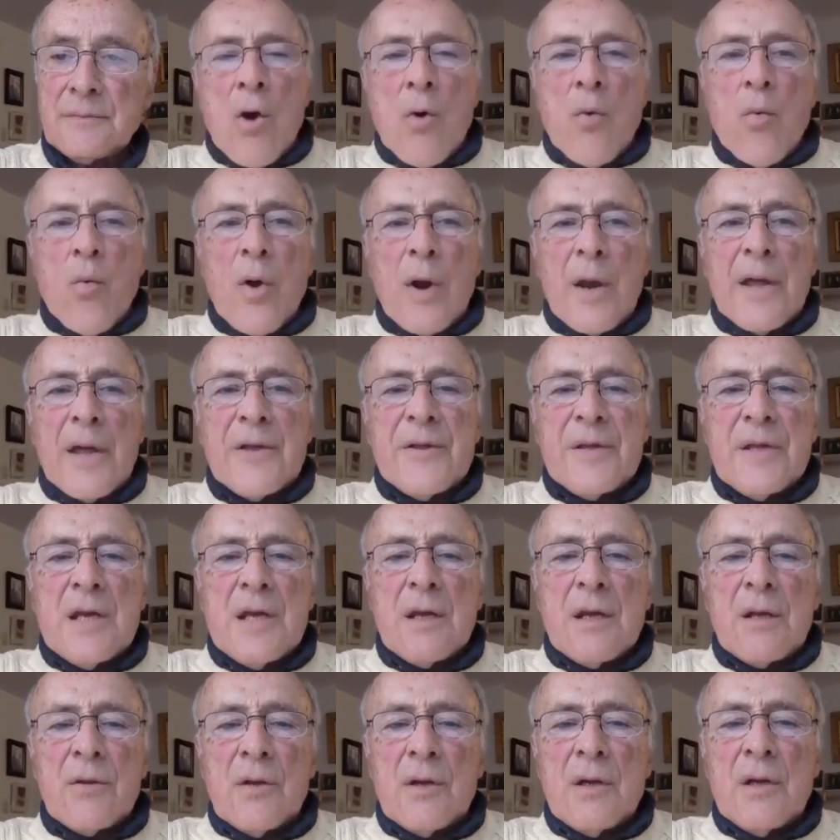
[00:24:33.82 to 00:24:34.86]
Well, I
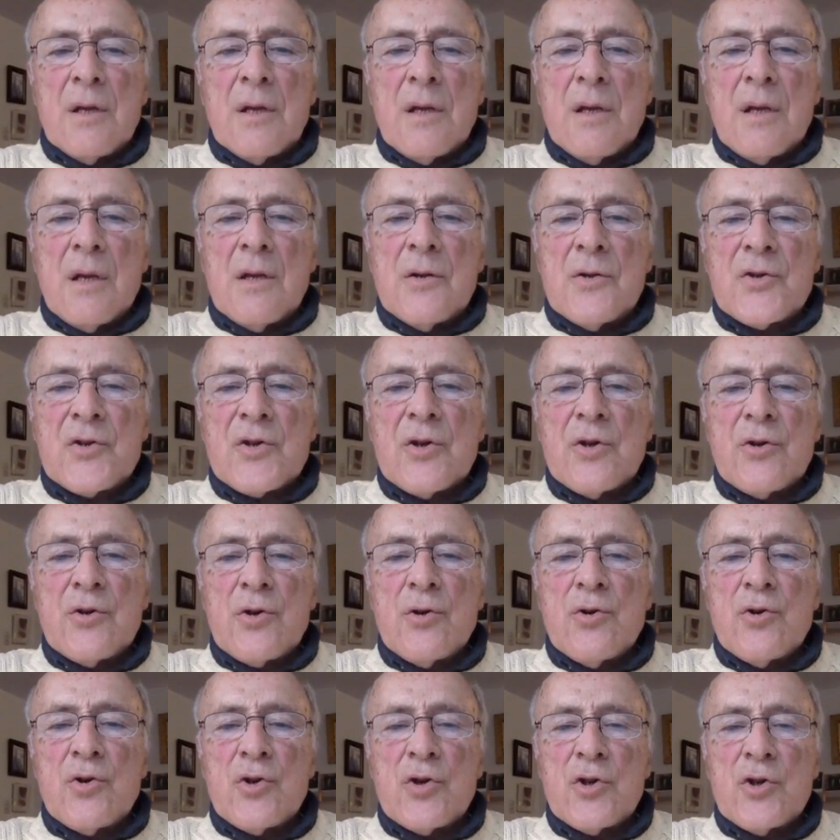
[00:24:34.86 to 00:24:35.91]
think the
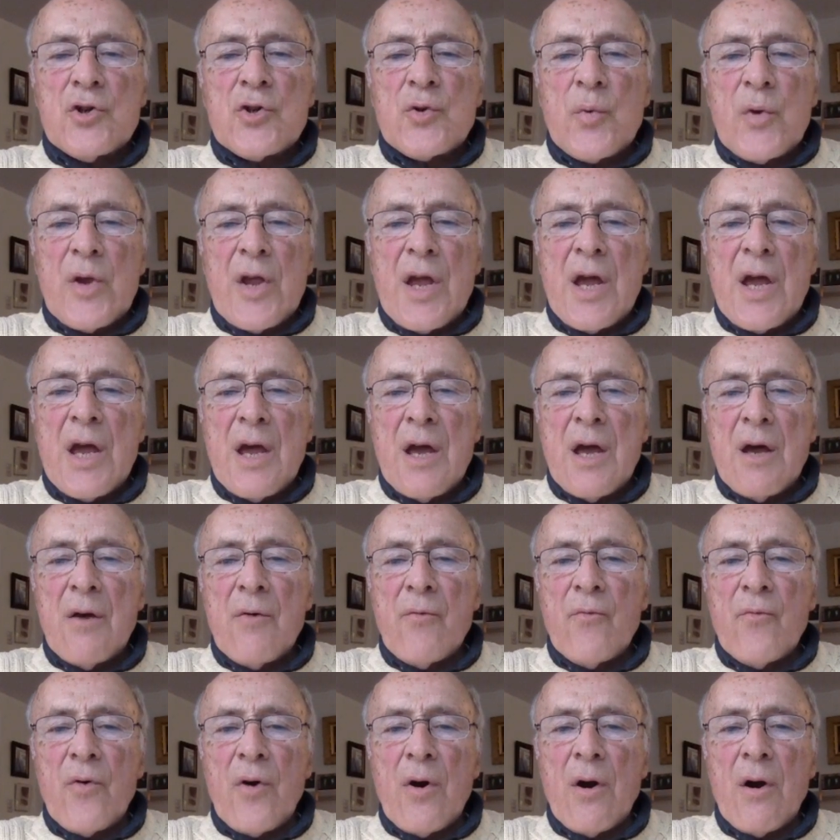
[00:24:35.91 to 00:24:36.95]
institutions we
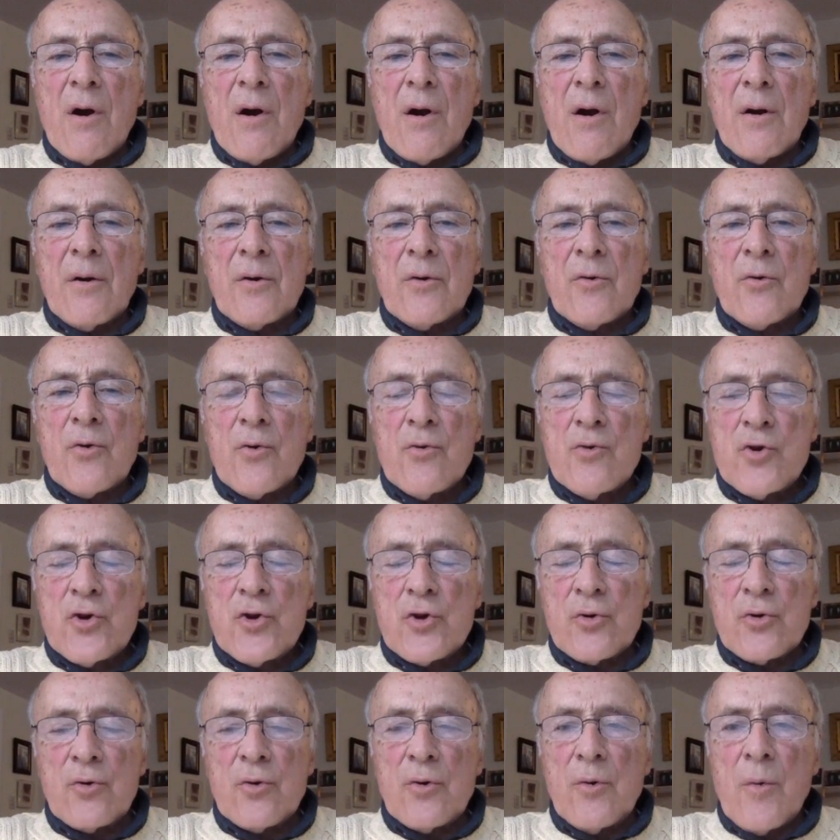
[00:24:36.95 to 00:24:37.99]
have are
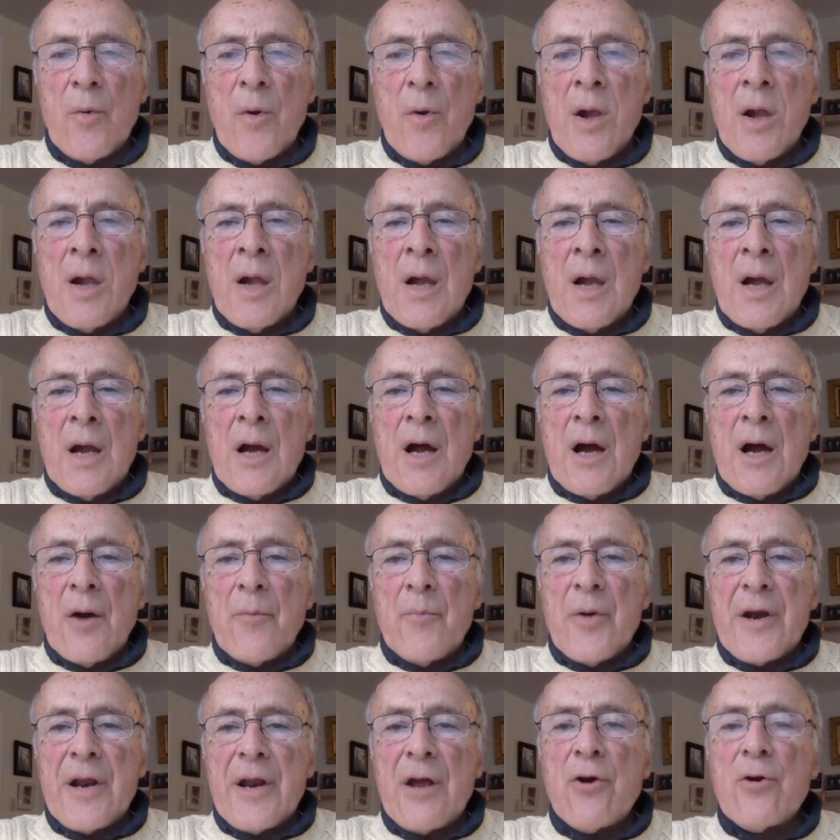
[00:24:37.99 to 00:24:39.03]
crucial, uh,
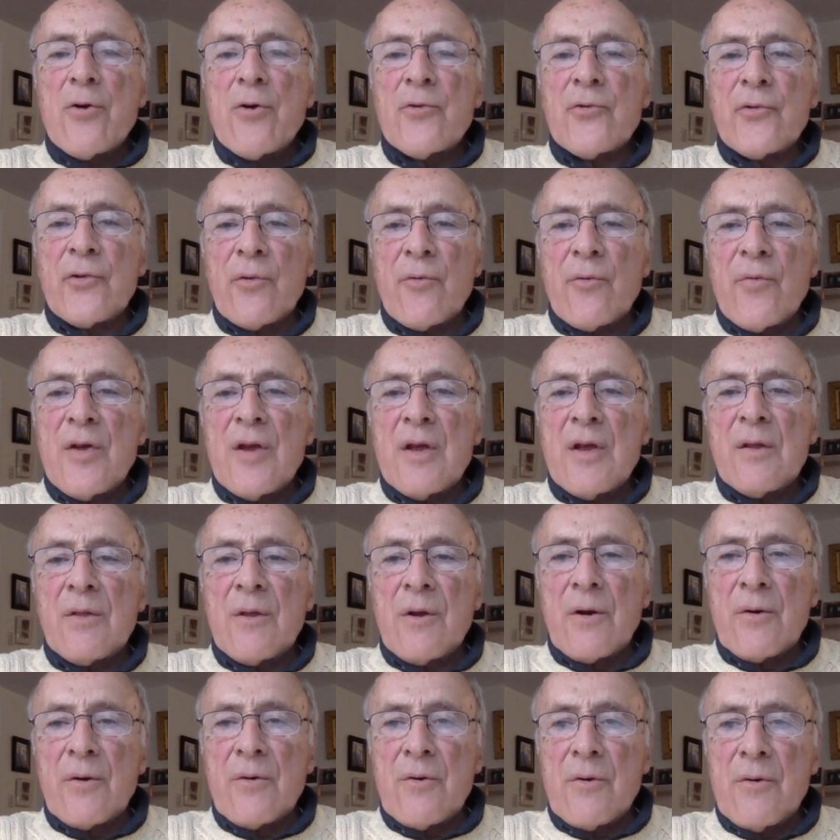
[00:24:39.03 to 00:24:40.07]
but I also think
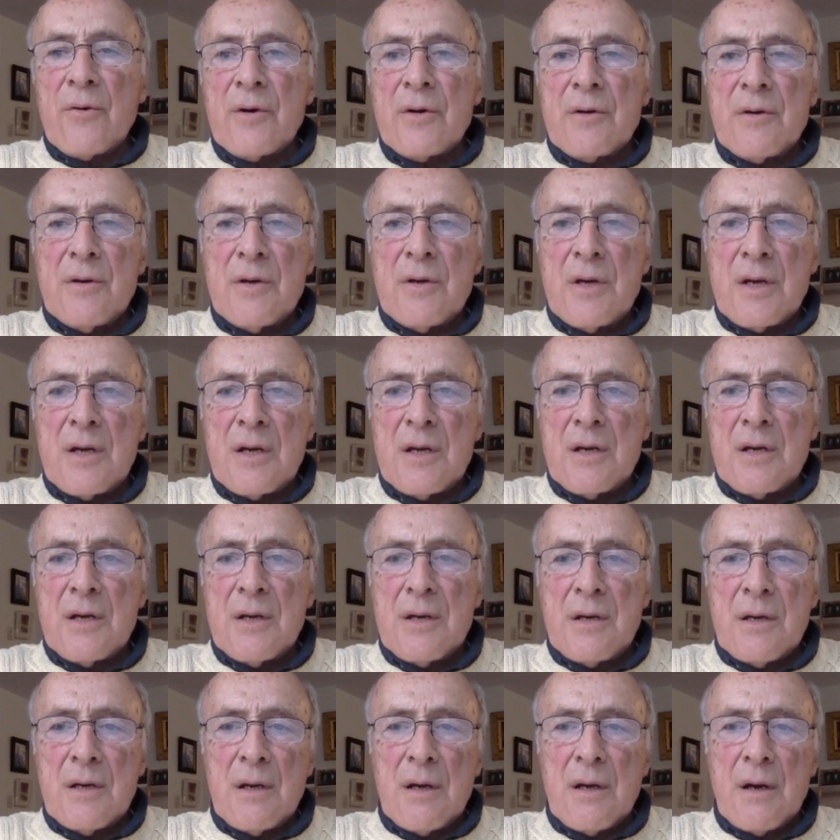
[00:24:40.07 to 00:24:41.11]
they're going to need
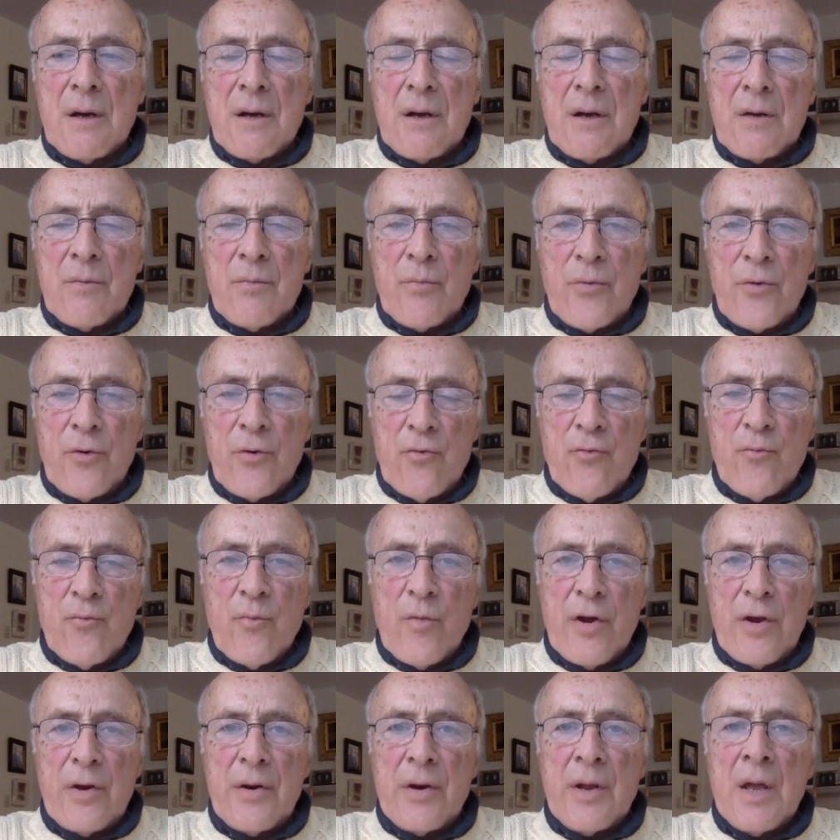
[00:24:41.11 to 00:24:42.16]
uh,
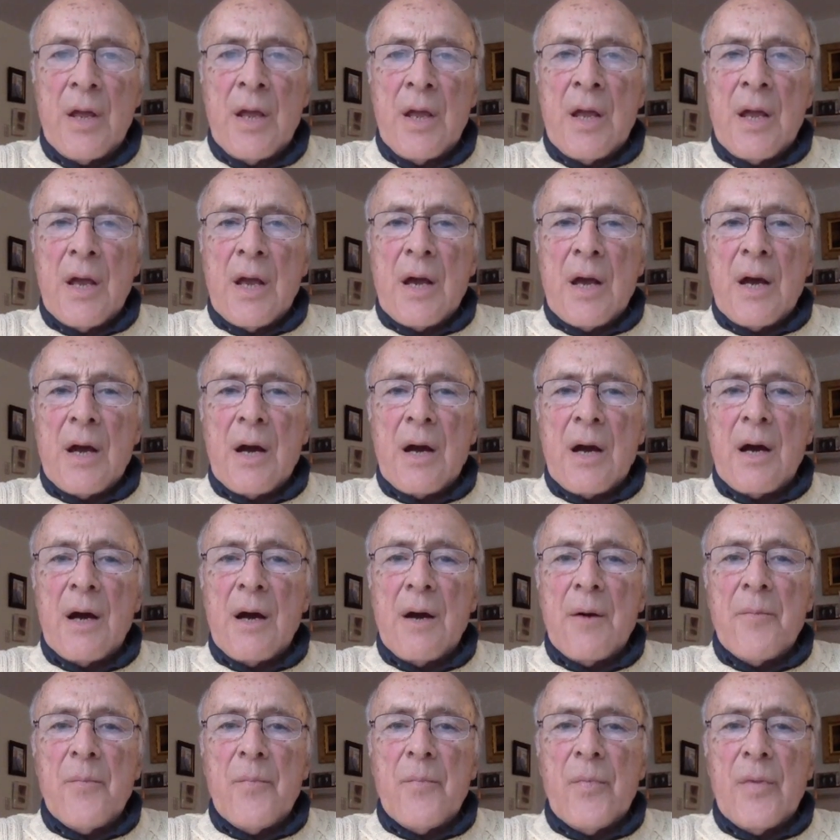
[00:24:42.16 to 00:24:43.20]
improvement.
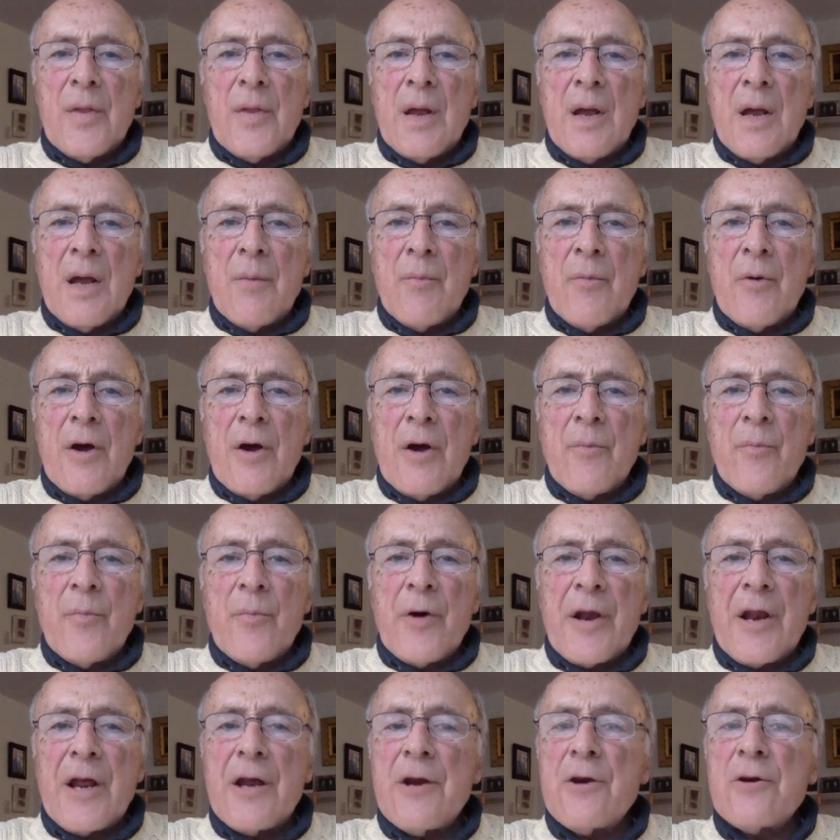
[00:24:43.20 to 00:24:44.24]
Um,
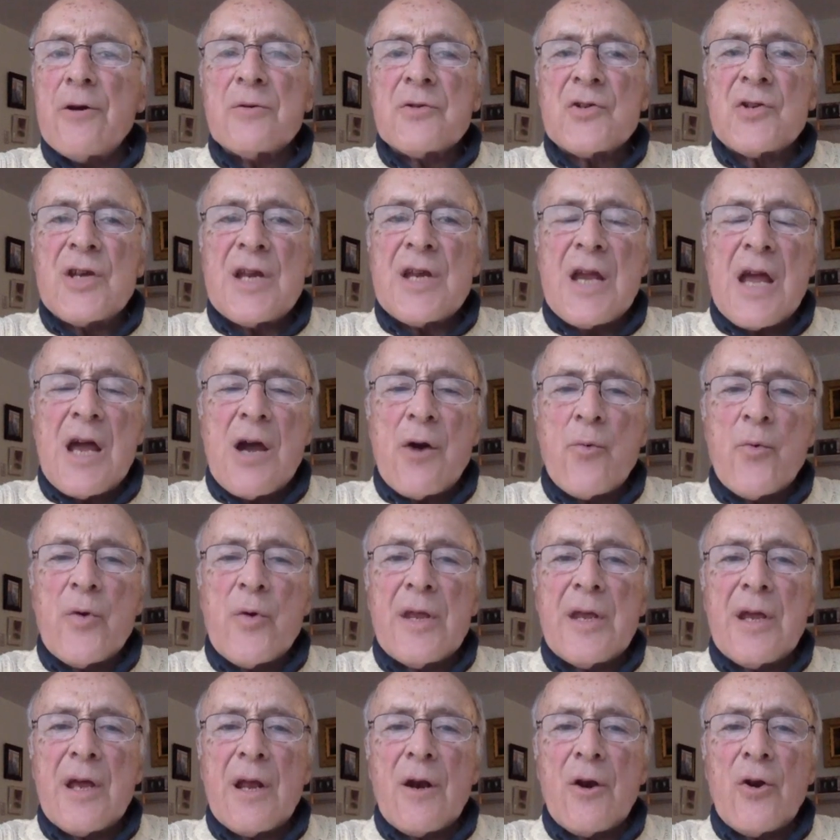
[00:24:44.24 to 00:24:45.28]
but I don't see how we
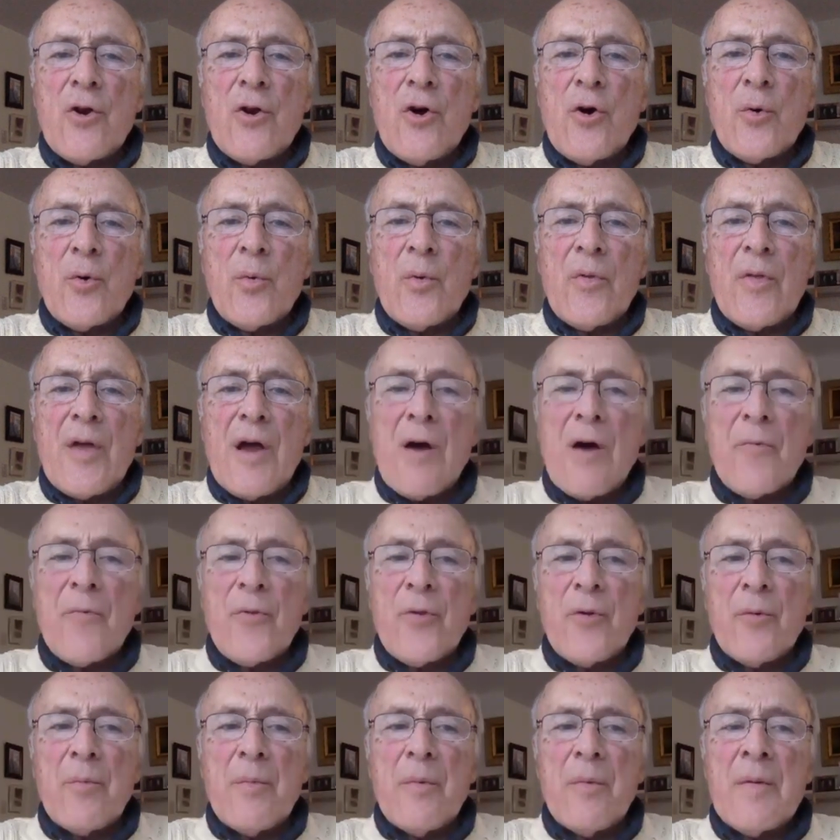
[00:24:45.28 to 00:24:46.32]
get along without
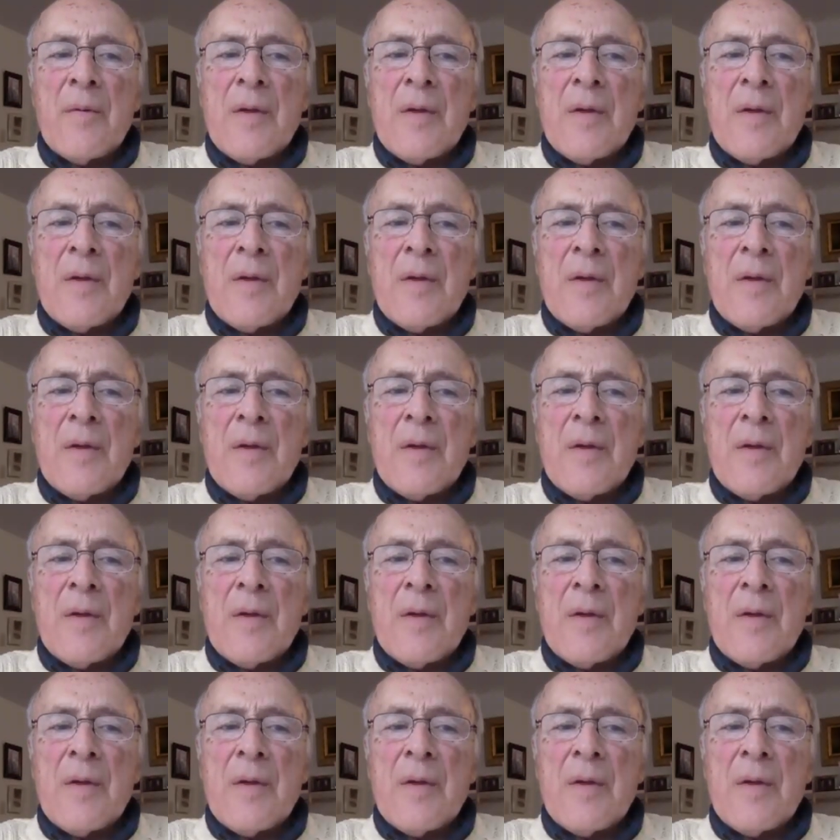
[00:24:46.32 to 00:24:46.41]
them.